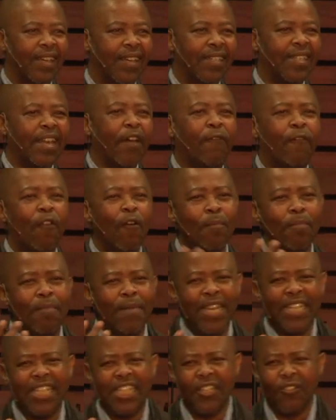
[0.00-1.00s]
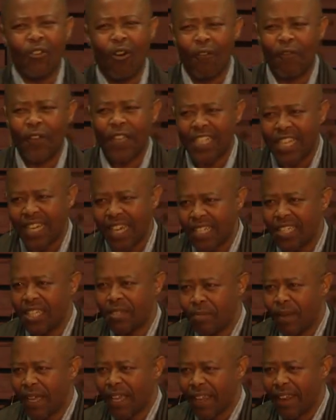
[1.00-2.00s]
The formation of a
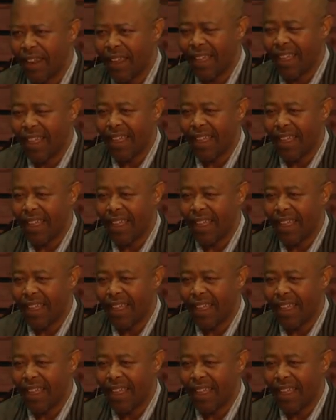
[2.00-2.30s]
church, by the way,